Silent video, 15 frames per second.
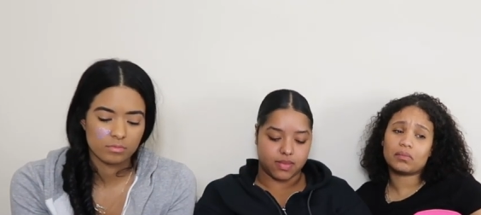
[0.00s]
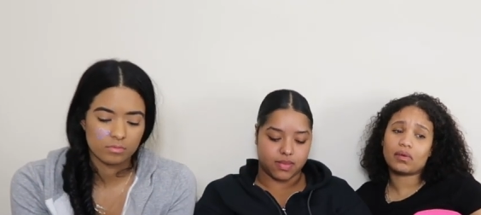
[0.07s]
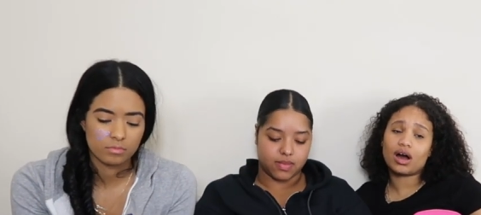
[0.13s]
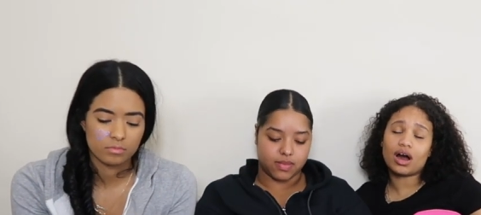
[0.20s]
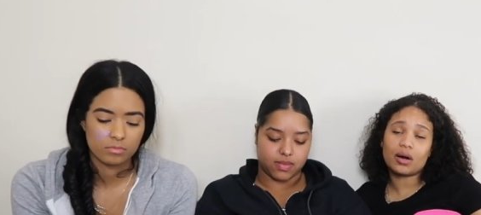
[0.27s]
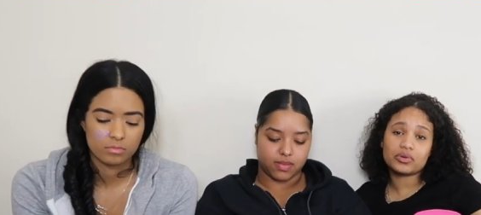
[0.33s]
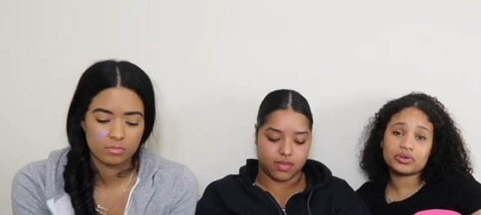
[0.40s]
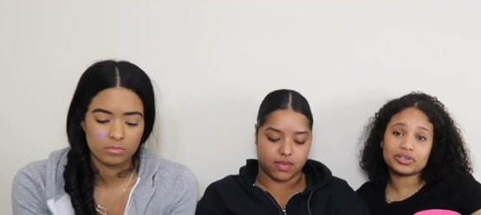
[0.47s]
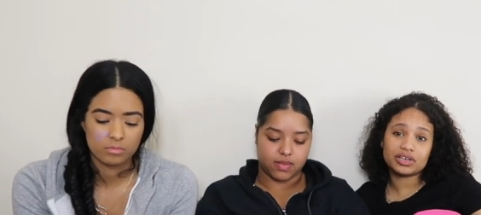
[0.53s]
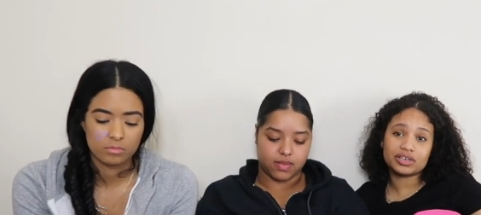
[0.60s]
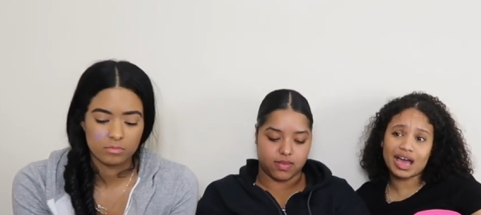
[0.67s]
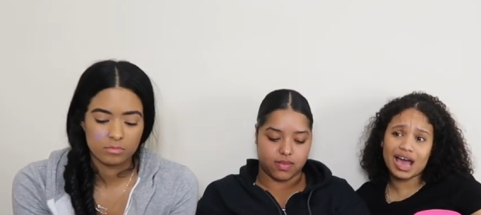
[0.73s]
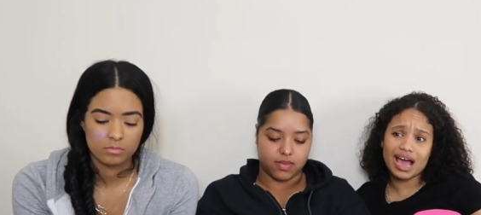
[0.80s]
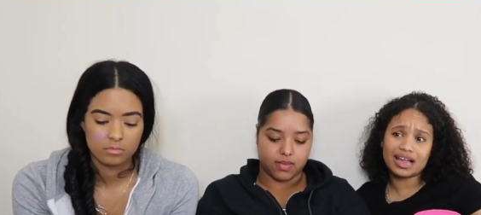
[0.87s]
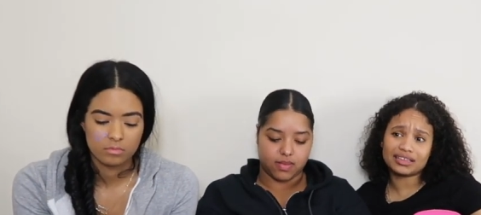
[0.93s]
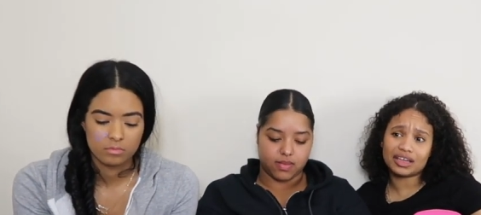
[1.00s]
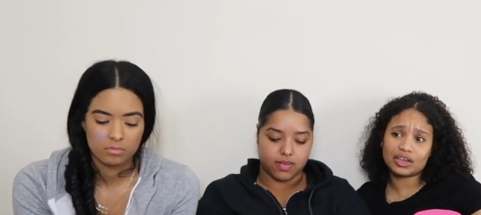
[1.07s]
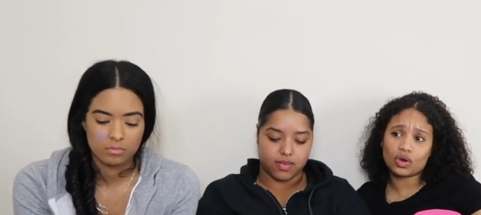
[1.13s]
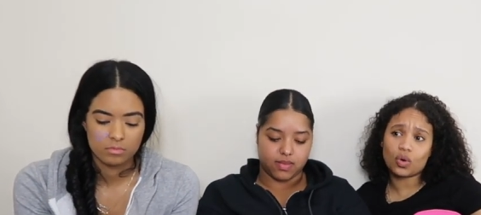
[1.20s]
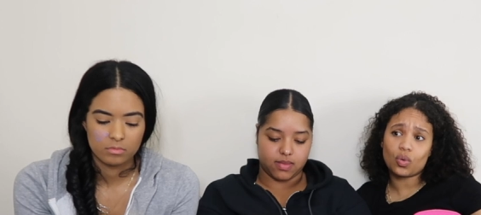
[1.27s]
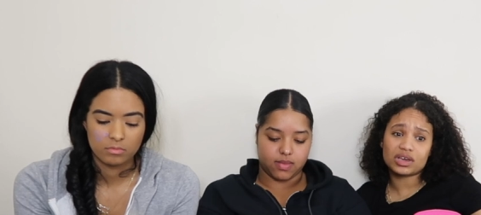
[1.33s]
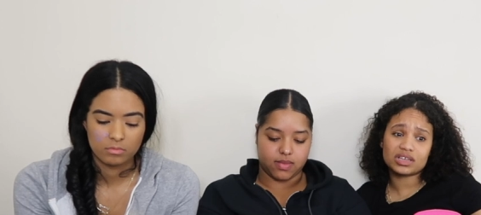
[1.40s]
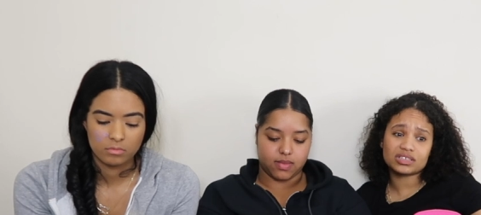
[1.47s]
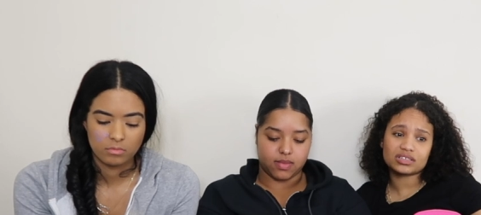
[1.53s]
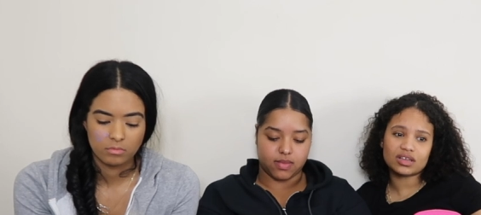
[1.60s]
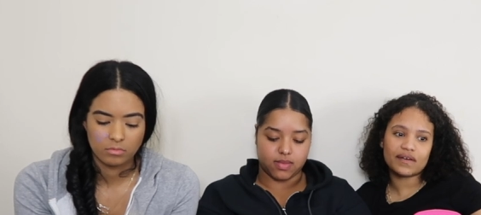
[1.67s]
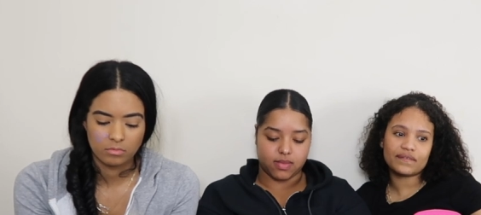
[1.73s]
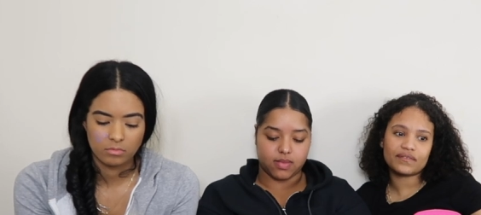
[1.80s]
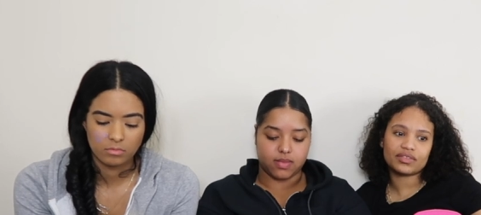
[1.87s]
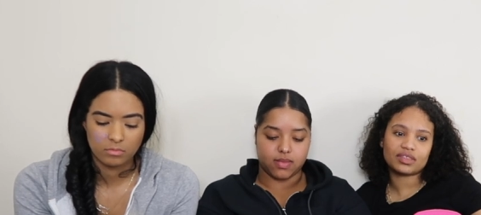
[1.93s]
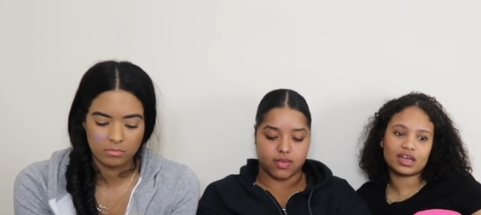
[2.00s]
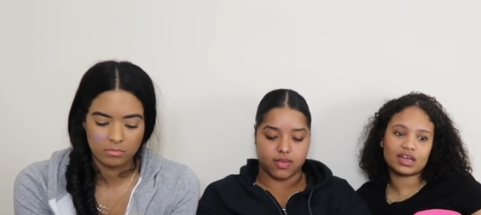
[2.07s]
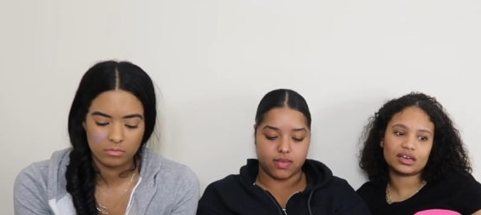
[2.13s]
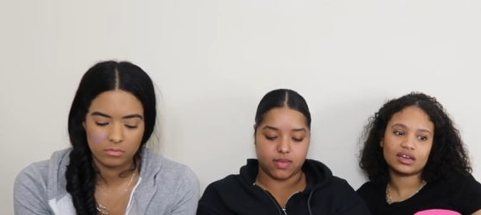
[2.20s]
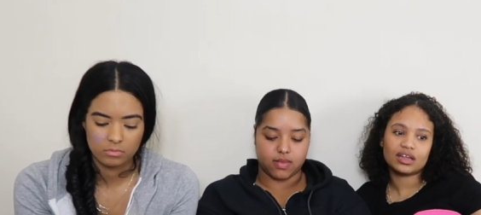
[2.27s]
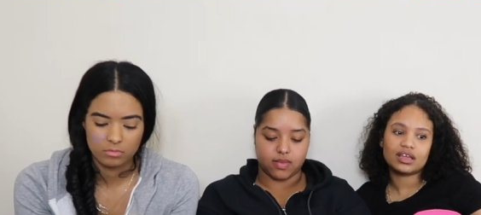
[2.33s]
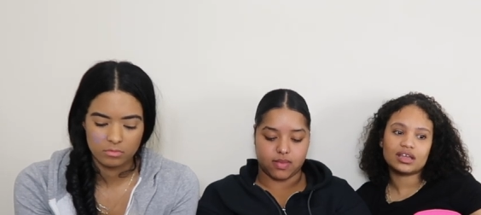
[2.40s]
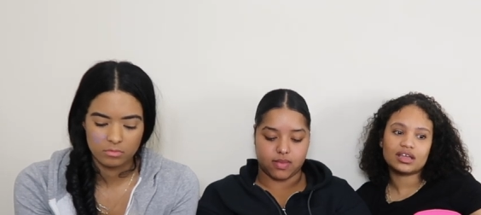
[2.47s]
Speaker 1: mom or your dad, like, quick stuff, and then